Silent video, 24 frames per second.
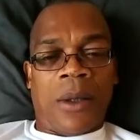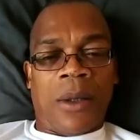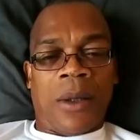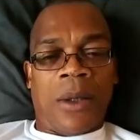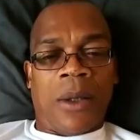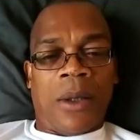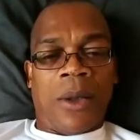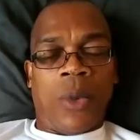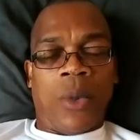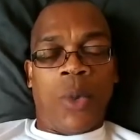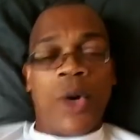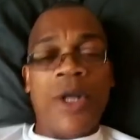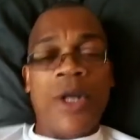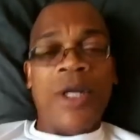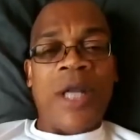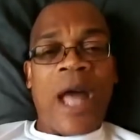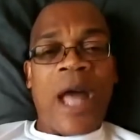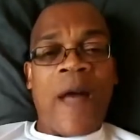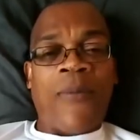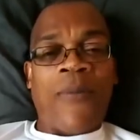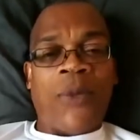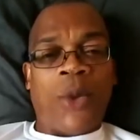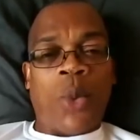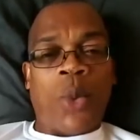We're
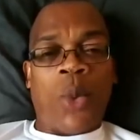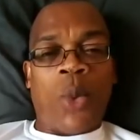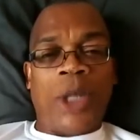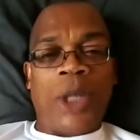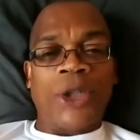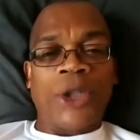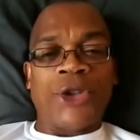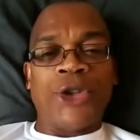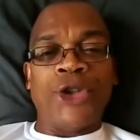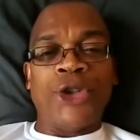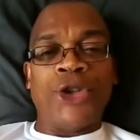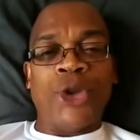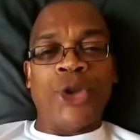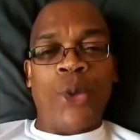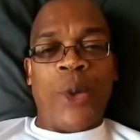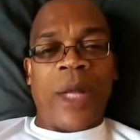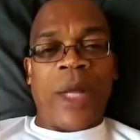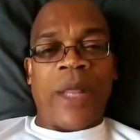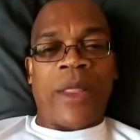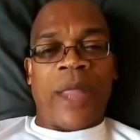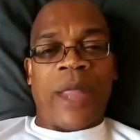not the ones doing